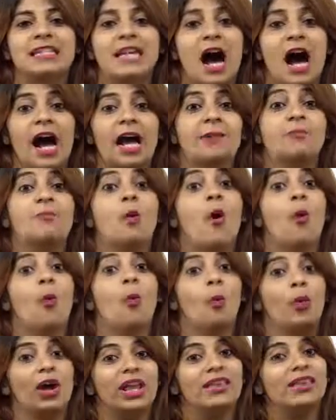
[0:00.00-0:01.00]
time
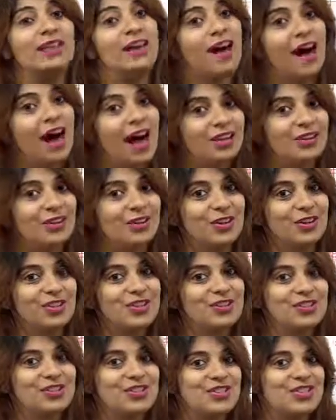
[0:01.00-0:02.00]
with
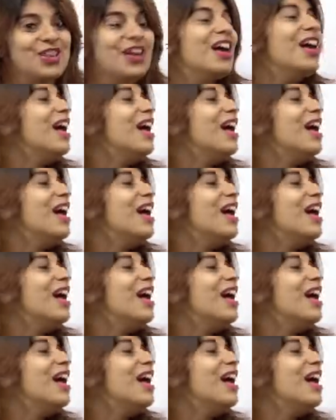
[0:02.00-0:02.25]
others.